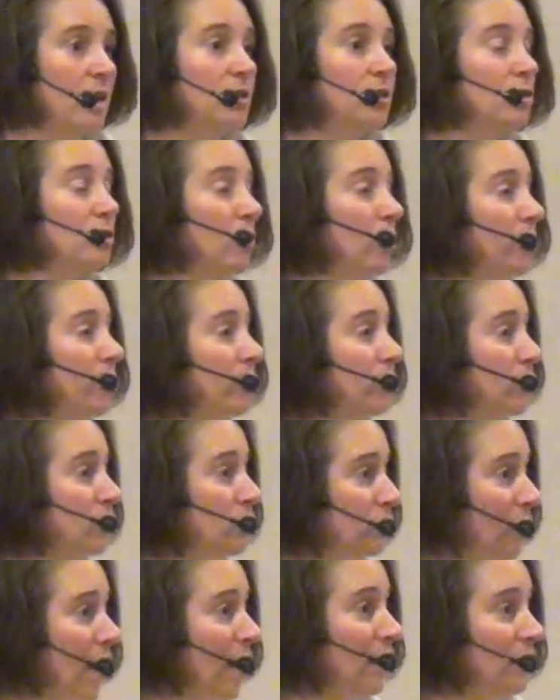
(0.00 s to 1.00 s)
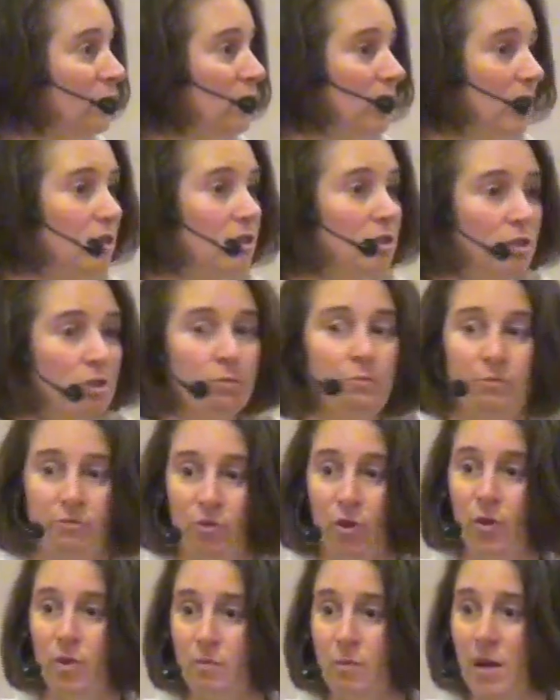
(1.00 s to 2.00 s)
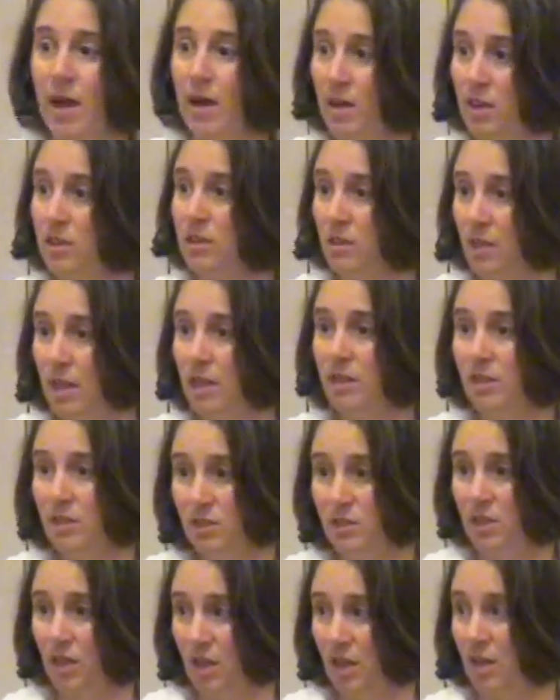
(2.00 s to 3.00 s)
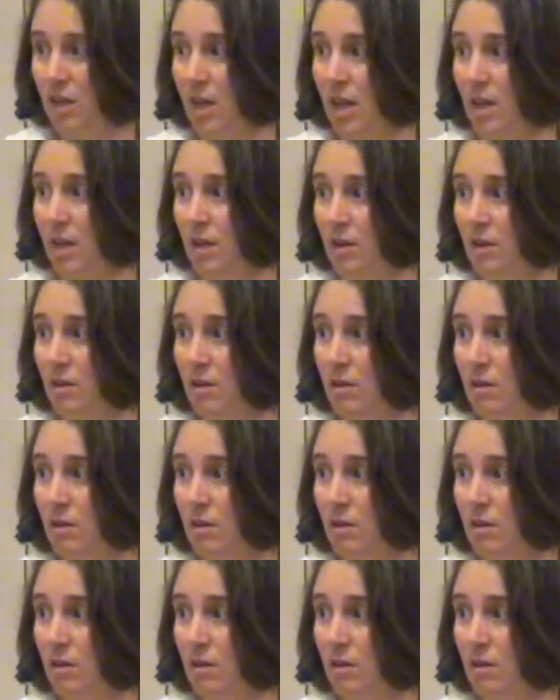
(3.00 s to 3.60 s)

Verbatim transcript: And so the strategy is to throw it back into latency again.